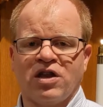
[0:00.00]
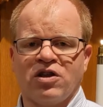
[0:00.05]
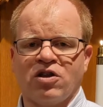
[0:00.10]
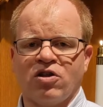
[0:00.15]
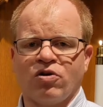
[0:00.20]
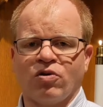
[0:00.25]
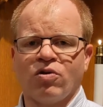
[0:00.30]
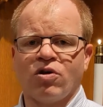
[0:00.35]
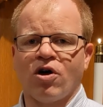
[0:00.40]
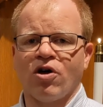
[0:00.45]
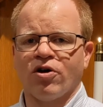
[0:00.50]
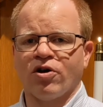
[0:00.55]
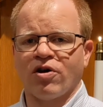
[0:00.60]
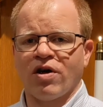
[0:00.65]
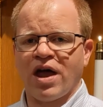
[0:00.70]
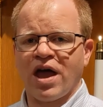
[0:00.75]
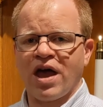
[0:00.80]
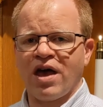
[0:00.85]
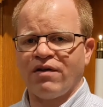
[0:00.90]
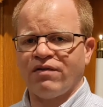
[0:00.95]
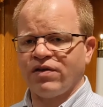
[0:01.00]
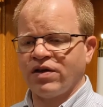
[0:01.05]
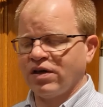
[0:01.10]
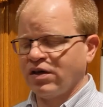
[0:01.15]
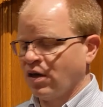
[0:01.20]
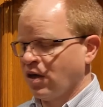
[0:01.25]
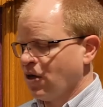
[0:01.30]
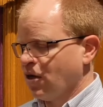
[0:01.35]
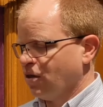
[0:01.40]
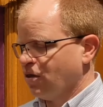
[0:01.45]
and no longer
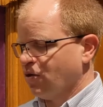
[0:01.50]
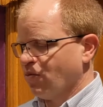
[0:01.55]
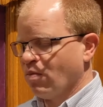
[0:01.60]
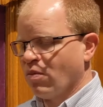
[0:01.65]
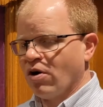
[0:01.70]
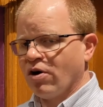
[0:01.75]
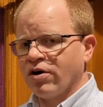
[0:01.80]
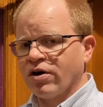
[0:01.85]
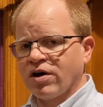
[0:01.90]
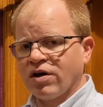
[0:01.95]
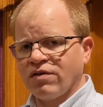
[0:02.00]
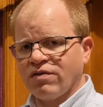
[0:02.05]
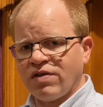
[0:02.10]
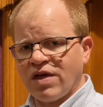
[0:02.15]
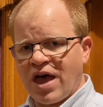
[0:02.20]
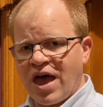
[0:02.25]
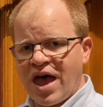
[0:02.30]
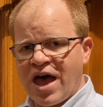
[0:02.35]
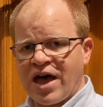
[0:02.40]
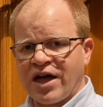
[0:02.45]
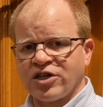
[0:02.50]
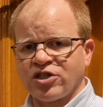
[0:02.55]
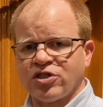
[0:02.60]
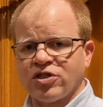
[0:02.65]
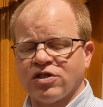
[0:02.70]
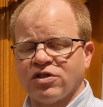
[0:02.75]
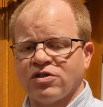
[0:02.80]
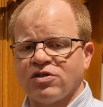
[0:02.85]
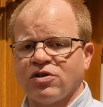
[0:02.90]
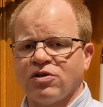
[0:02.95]
having the mark of the
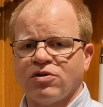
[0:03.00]
ashes,